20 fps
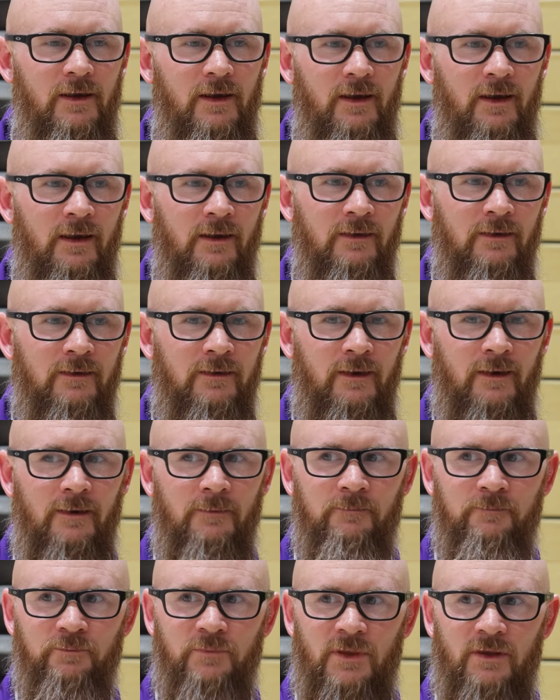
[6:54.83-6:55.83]

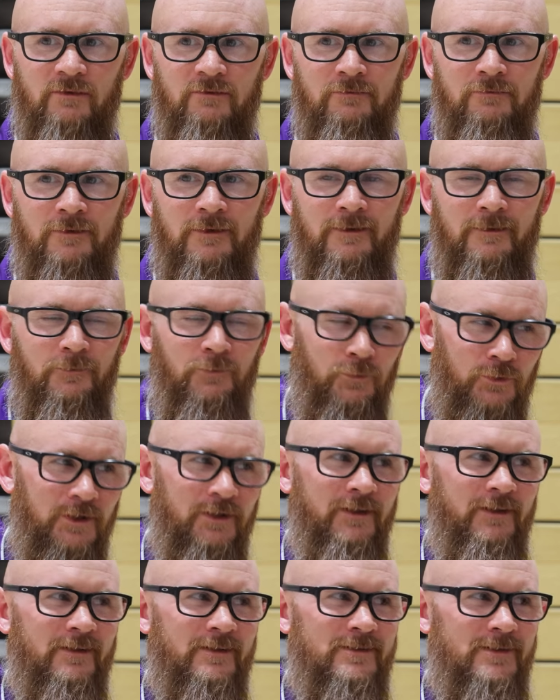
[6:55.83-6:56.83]
And
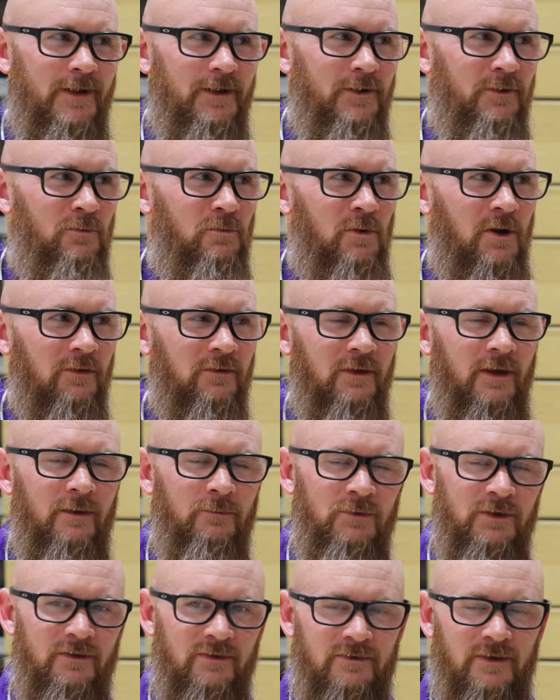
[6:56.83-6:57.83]
really excited about
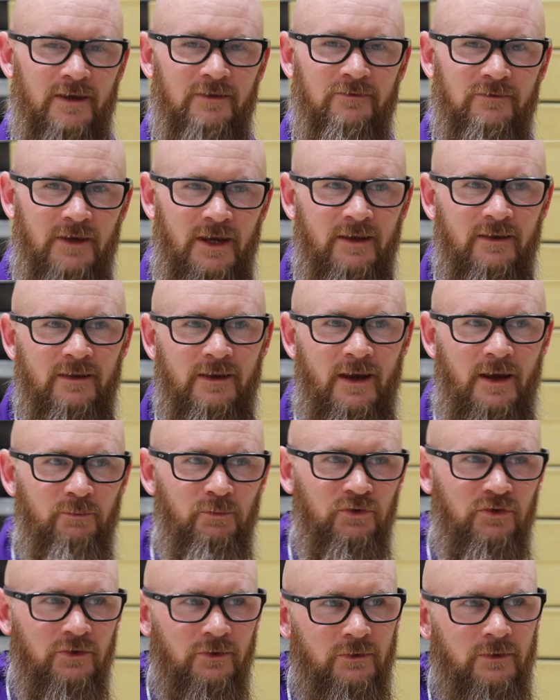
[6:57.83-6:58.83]
that because I've had the
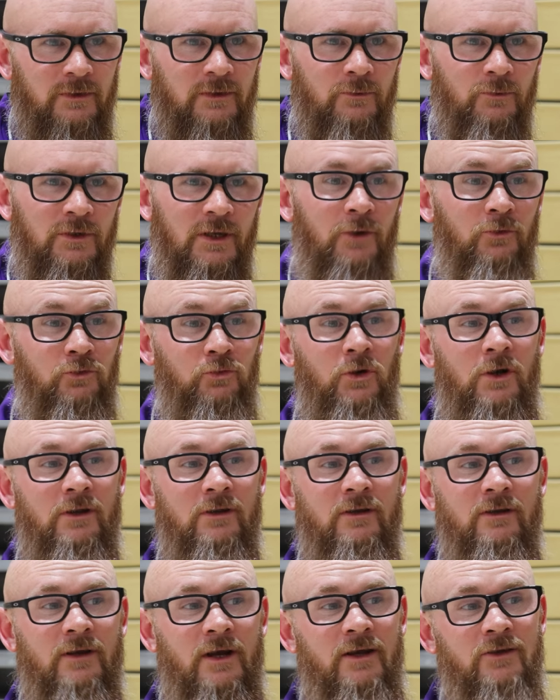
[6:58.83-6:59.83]
opportunity when I was
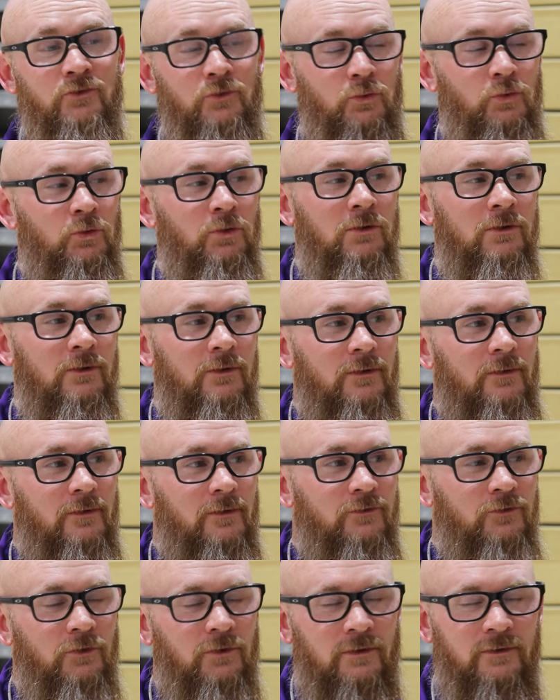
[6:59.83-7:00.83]
running in high school
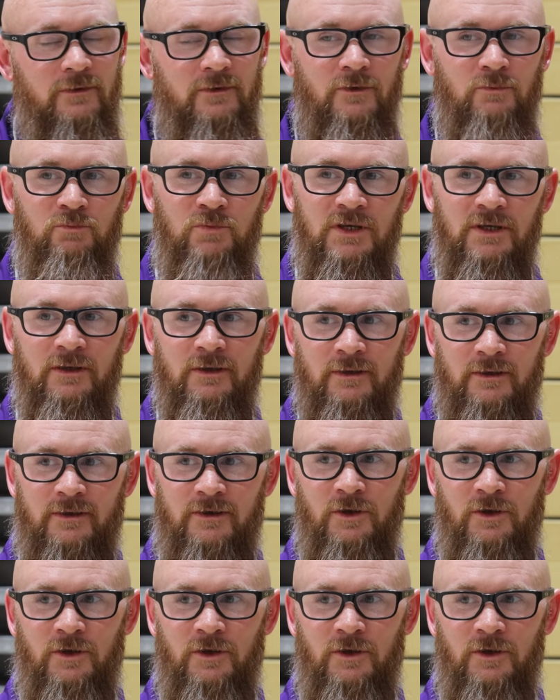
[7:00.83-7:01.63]
to compete in a